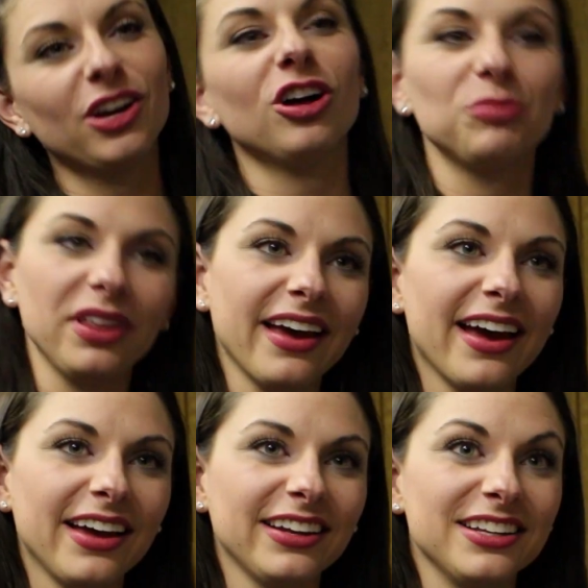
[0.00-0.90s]
called me
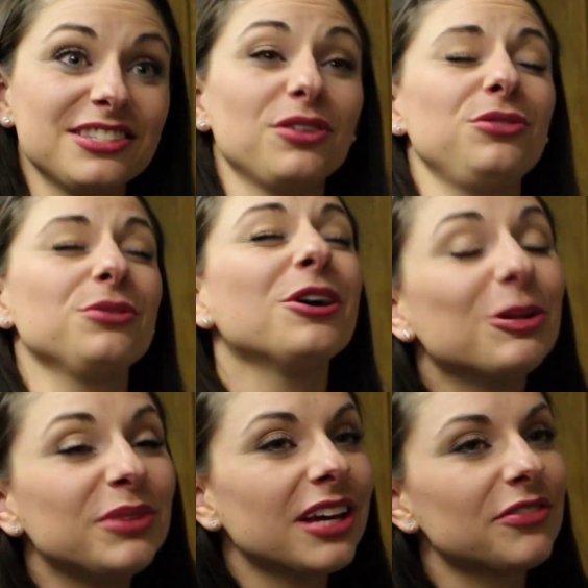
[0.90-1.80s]
that, and so you
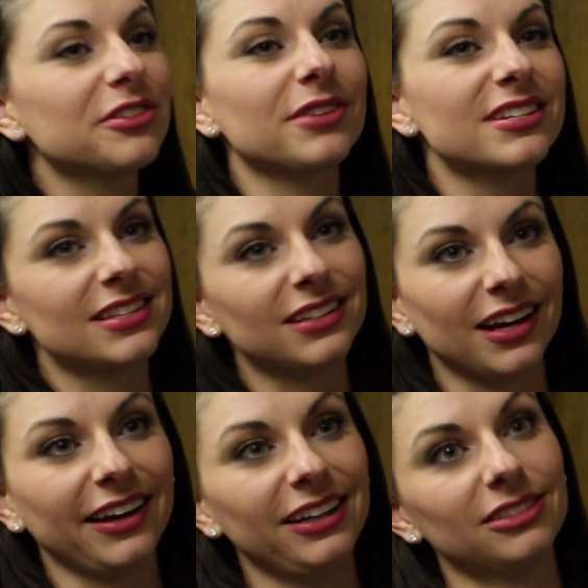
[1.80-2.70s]
called me that for the rest of the
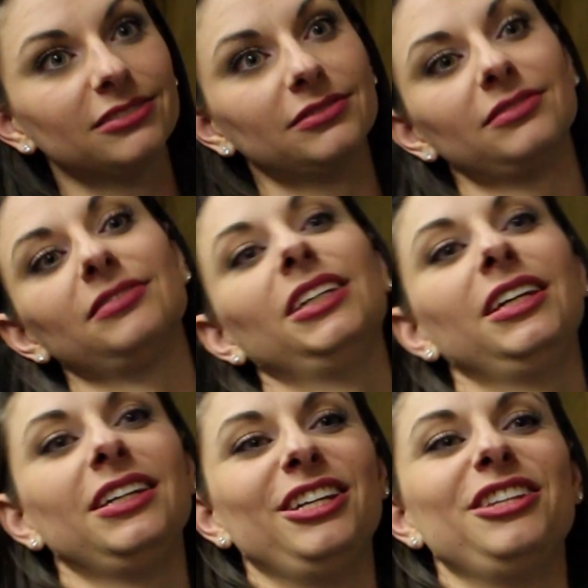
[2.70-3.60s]
night. And,
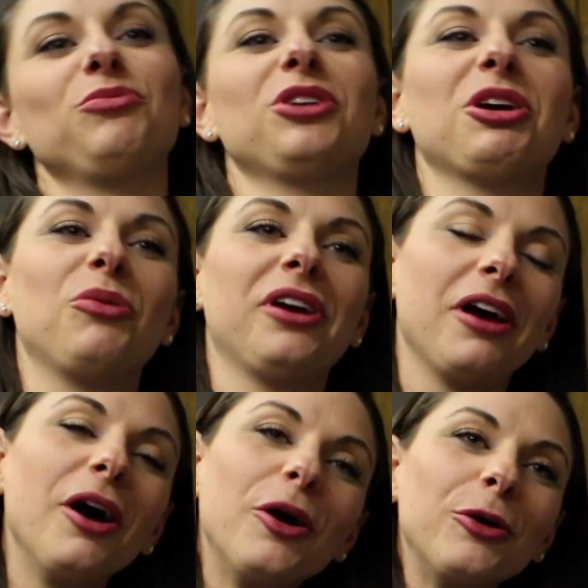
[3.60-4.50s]
and when I
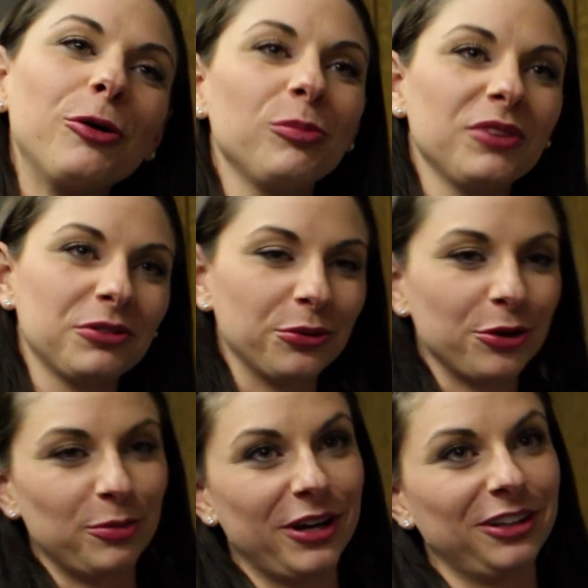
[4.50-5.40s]
went home and I
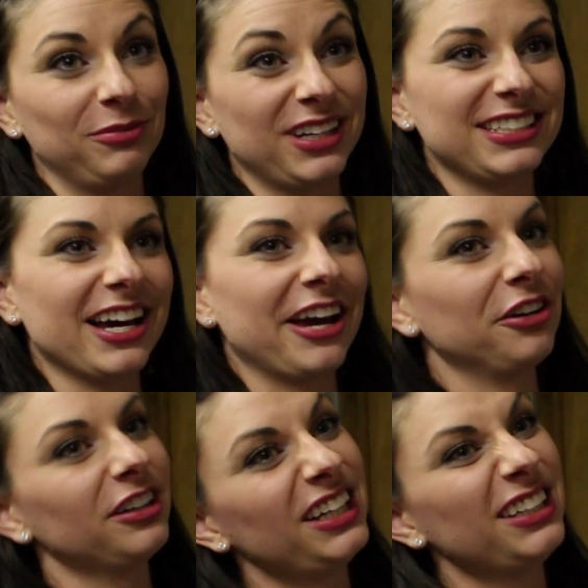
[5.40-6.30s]
wrote about it in my
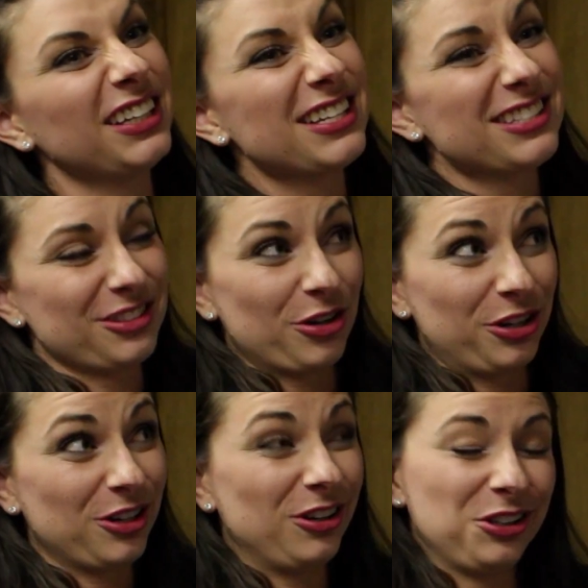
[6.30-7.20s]
diary, I
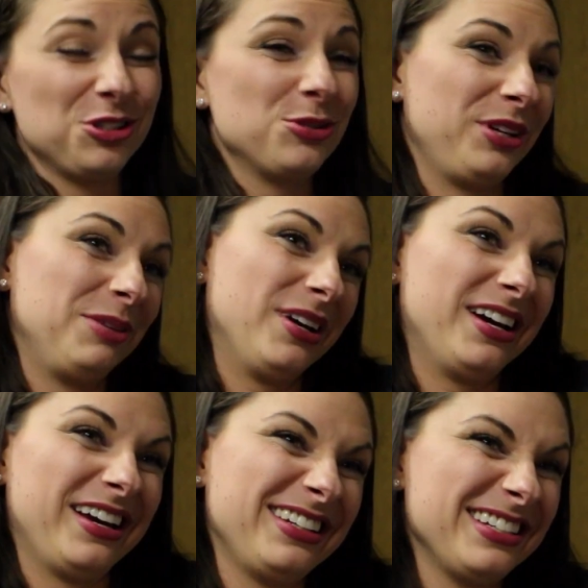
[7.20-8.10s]
started calling you Sweetie
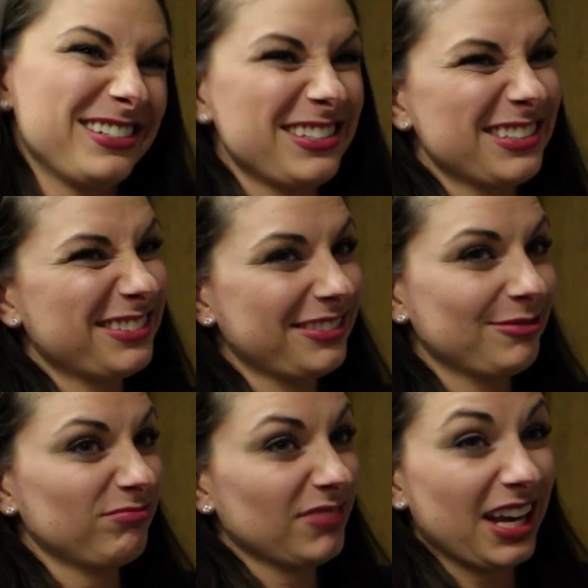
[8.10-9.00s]
Pie, and it just
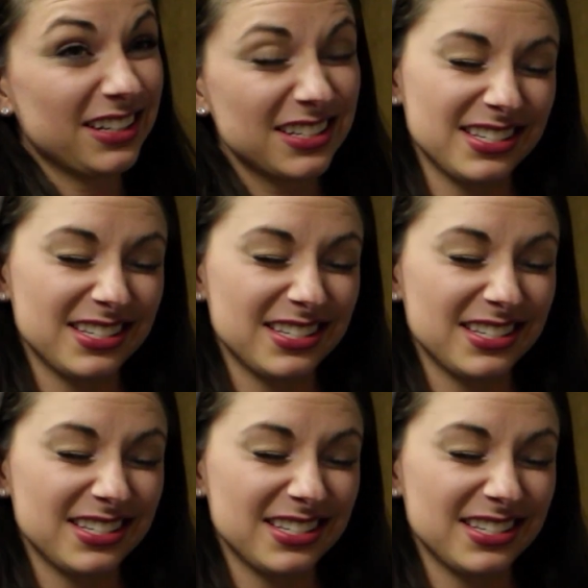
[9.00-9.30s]
kind of